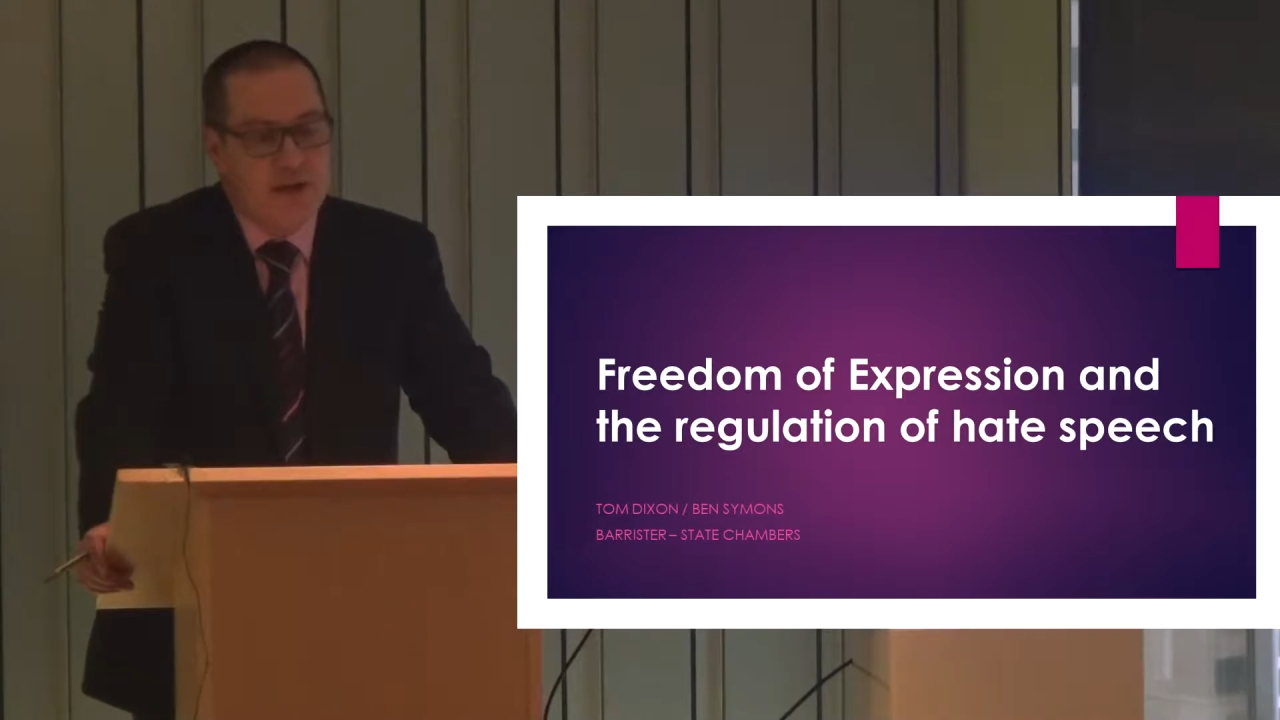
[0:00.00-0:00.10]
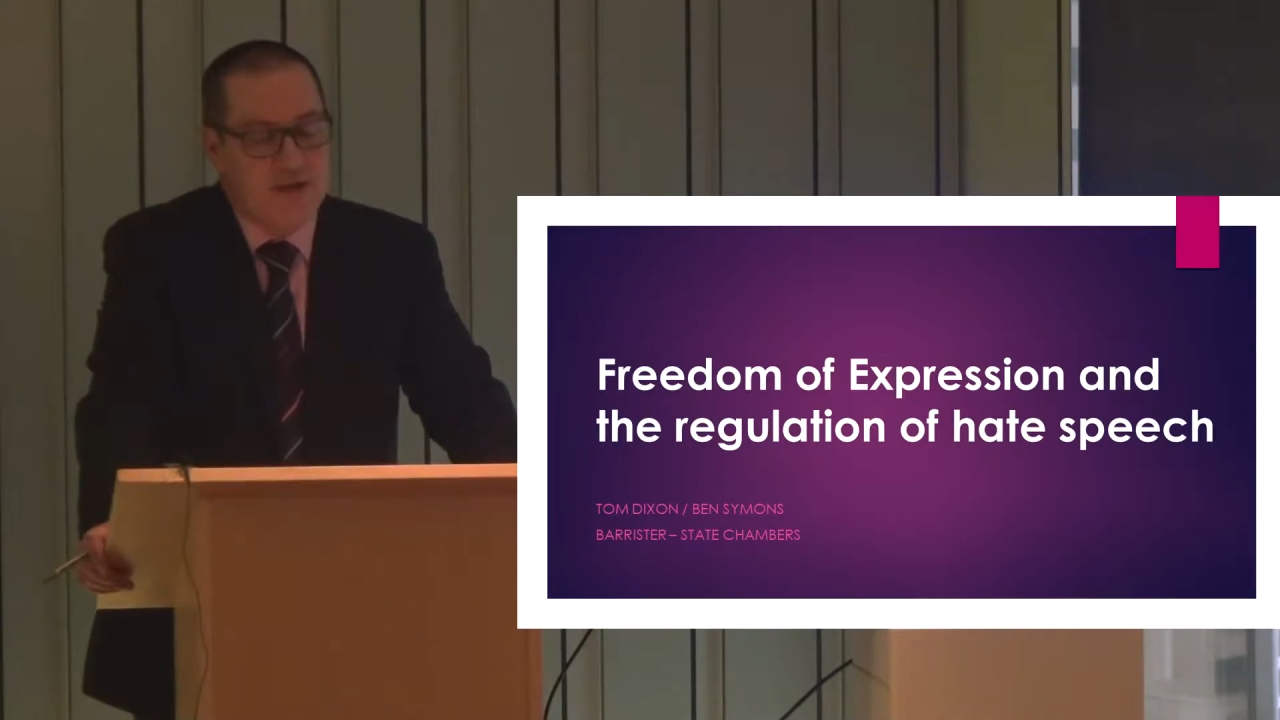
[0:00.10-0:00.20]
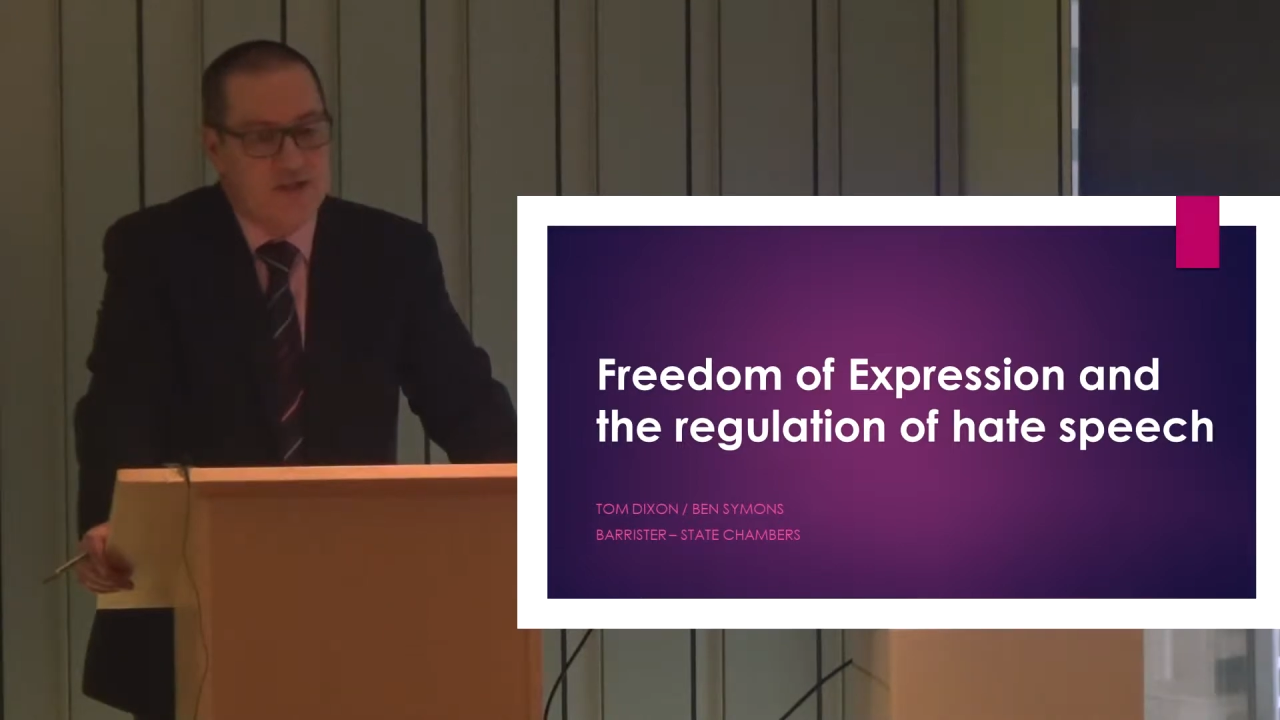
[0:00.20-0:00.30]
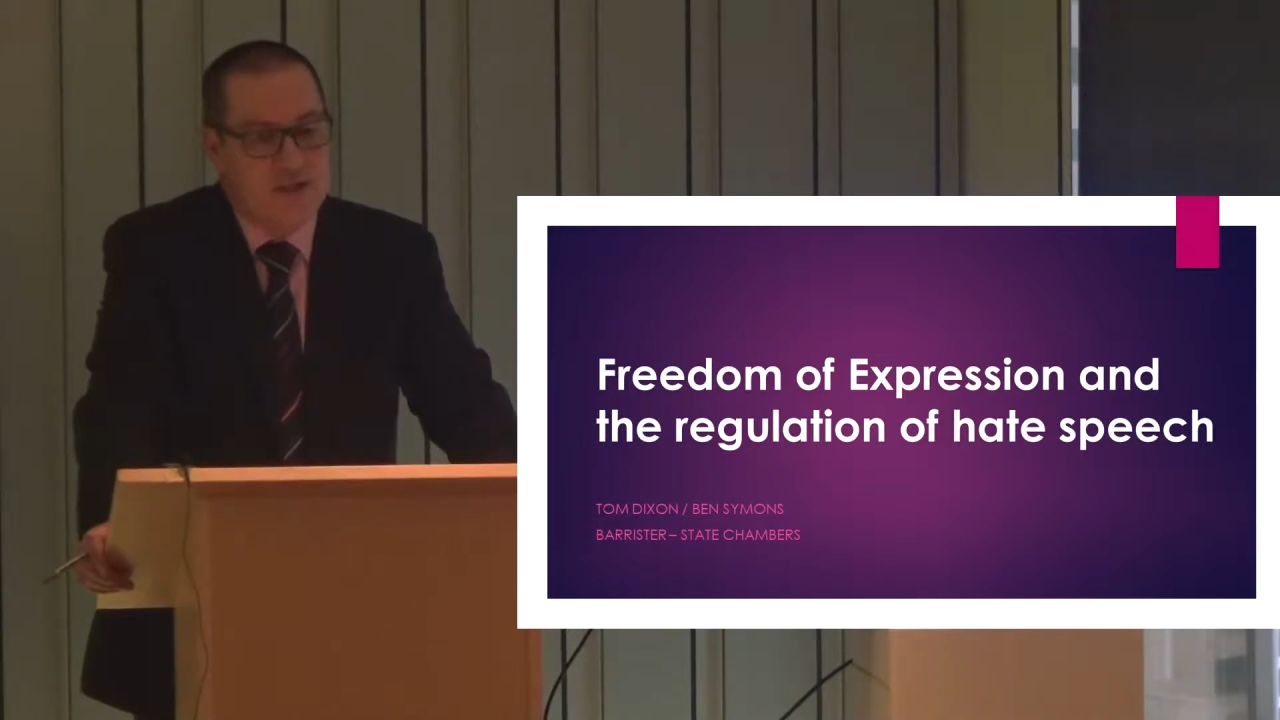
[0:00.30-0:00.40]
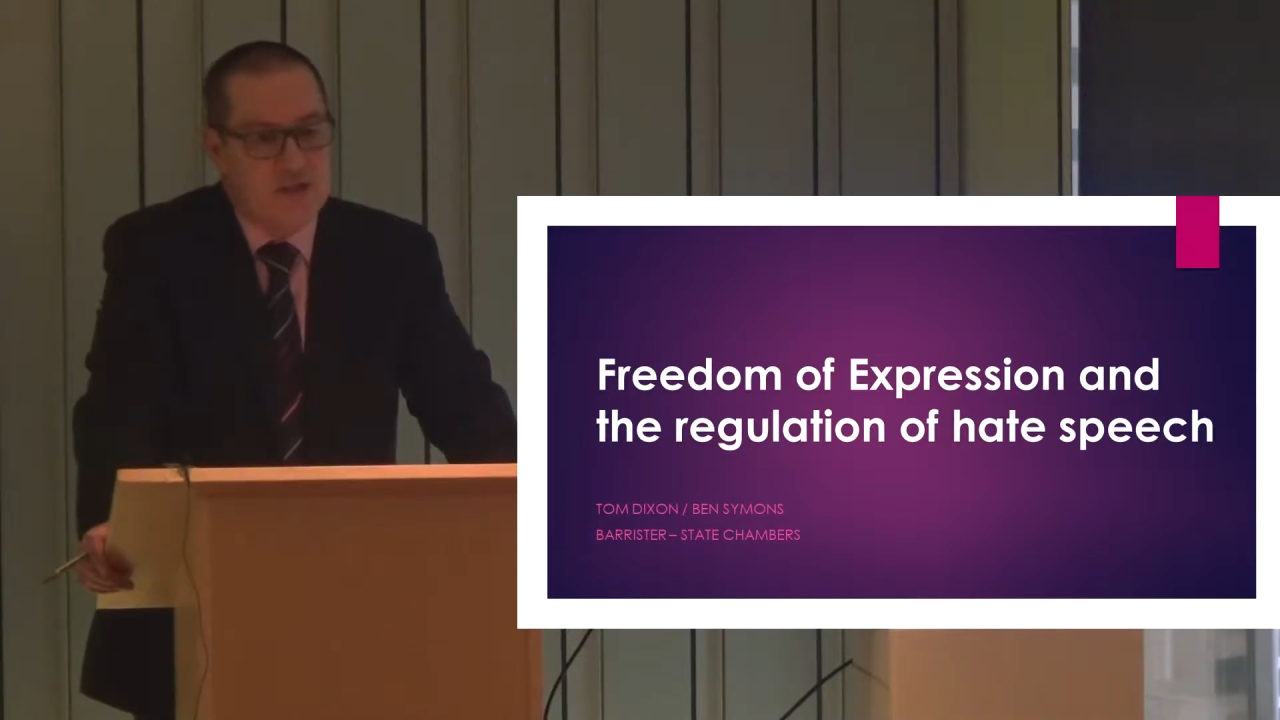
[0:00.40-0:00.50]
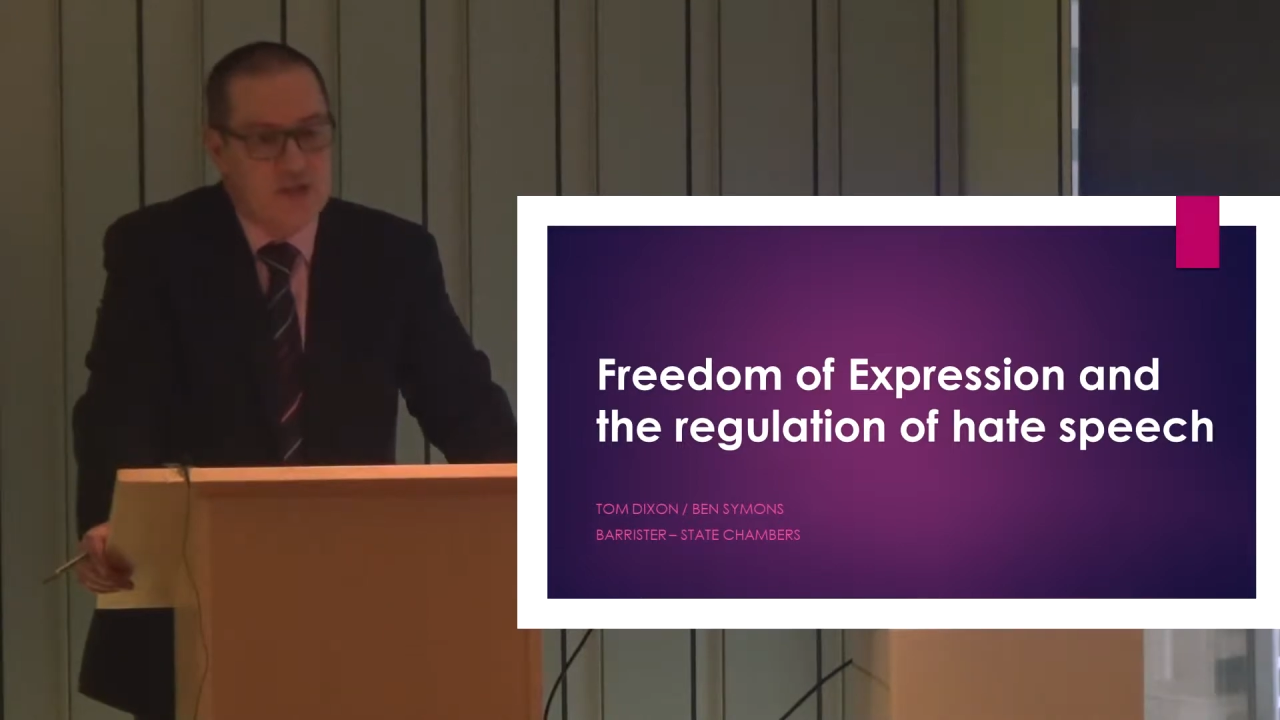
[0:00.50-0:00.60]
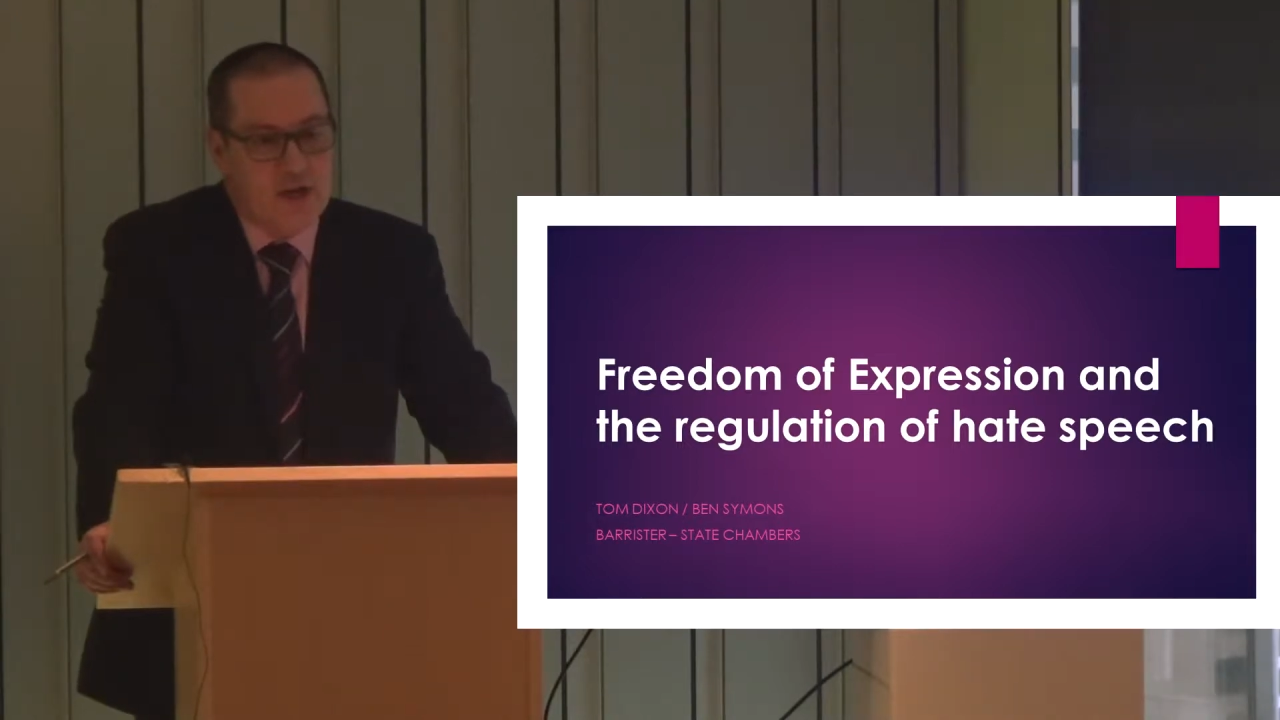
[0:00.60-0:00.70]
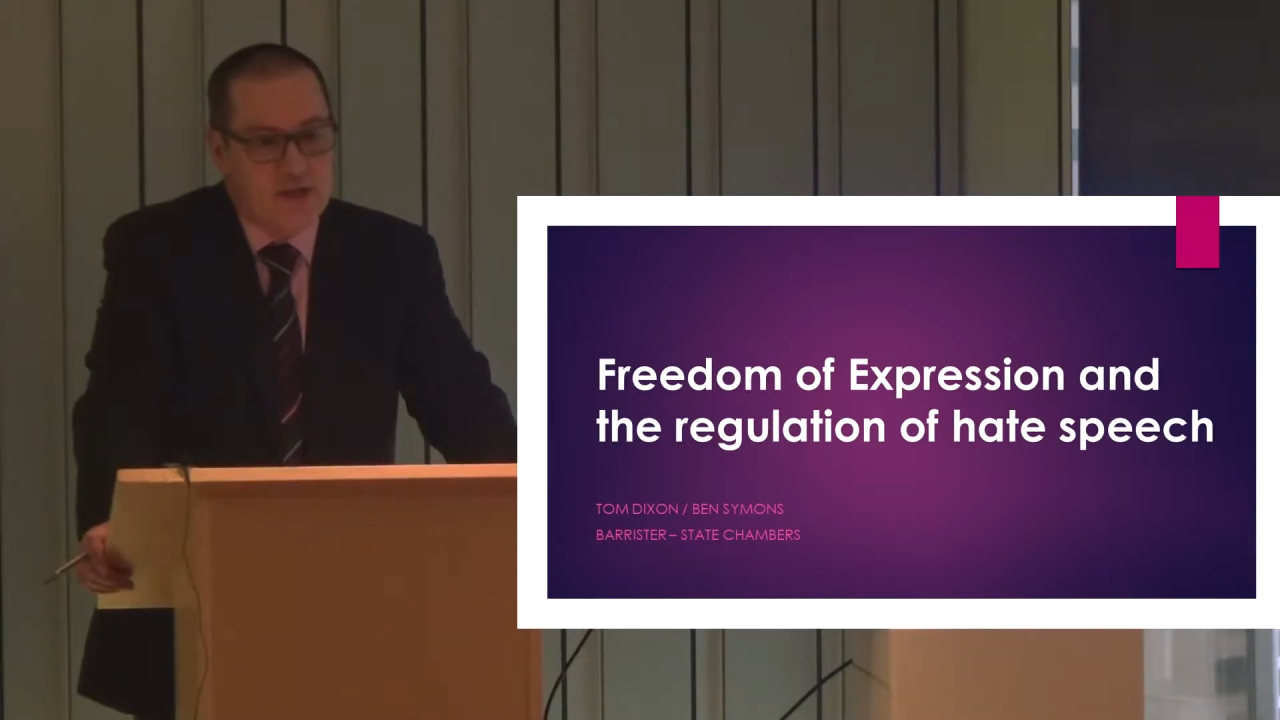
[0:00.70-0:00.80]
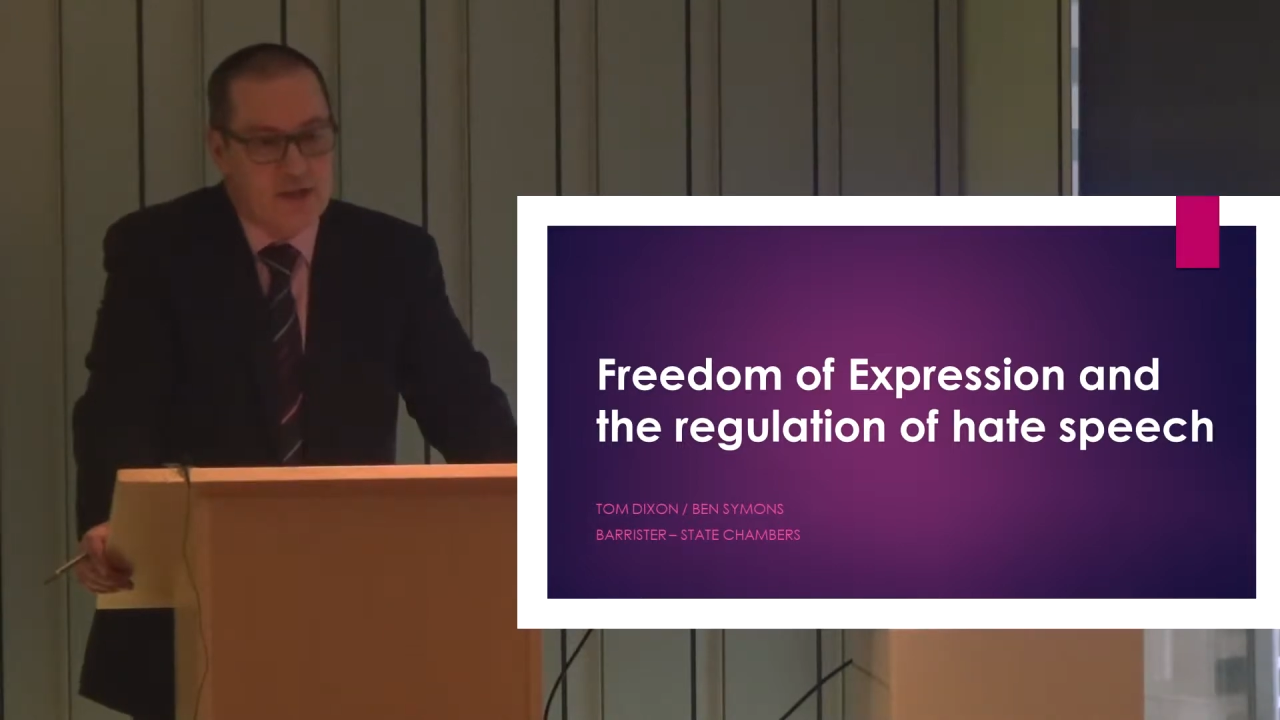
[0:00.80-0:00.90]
a dissenting judge